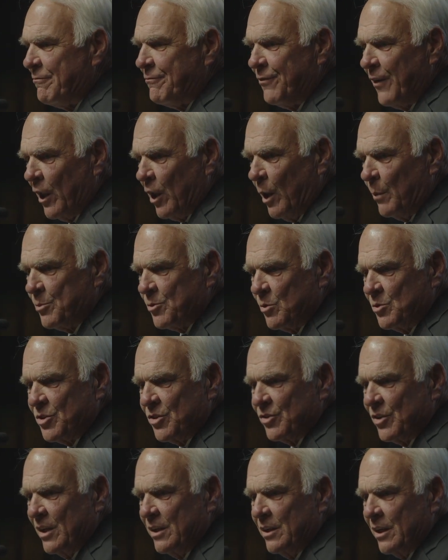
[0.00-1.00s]
Philip's, which
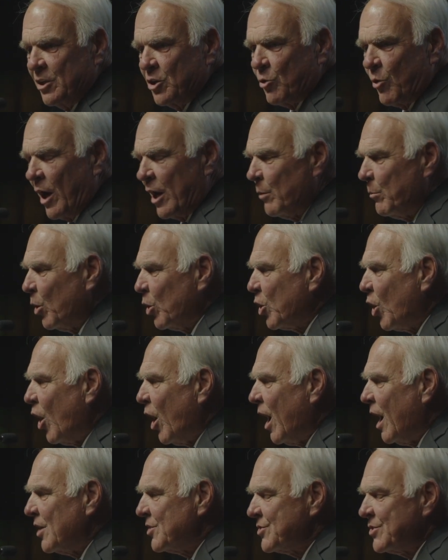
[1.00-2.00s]
is an incredible
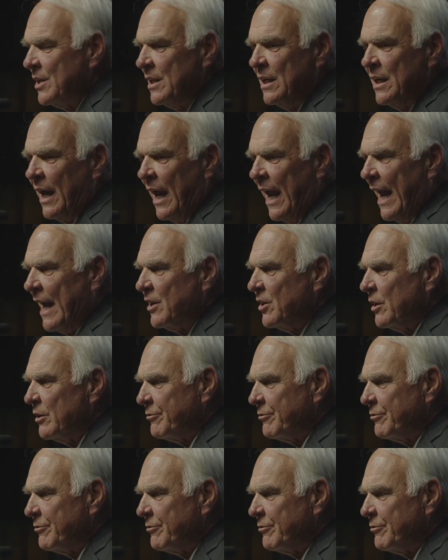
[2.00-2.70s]
cause, and to the